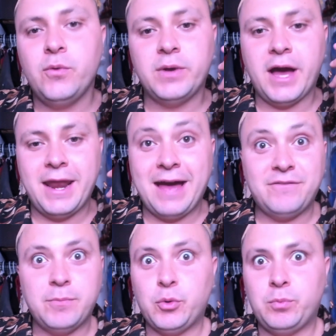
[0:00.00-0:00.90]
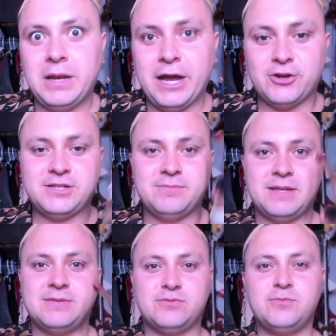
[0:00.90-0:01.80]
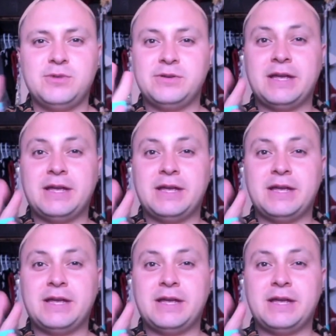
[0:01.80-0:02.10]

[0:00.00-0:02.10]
we gotta have the boublé sometimes when you're